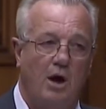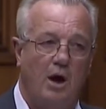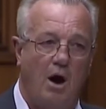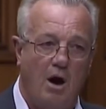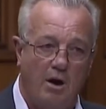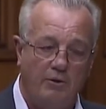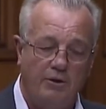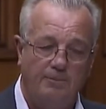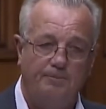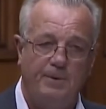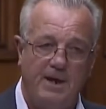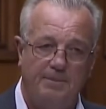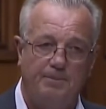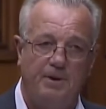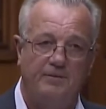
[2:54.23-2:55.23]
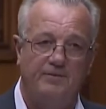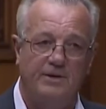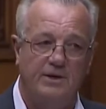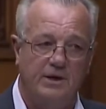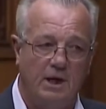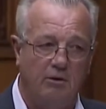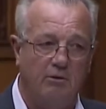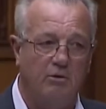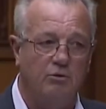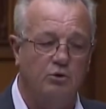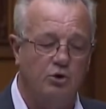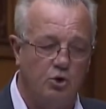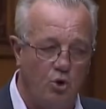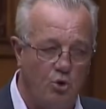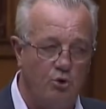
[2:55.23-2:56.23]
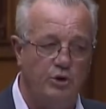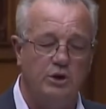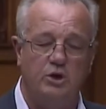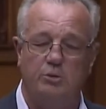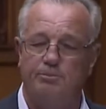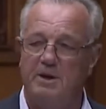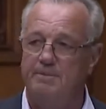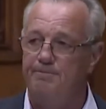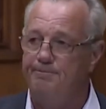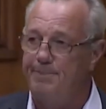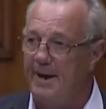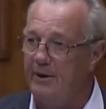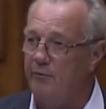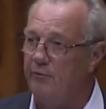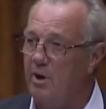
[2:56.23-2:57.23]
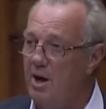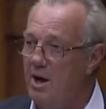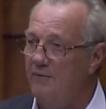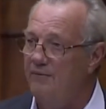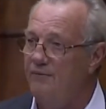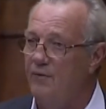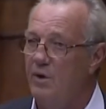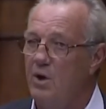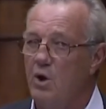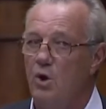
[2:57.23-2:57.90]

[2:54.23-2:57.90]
are the people of Ontario going to be better off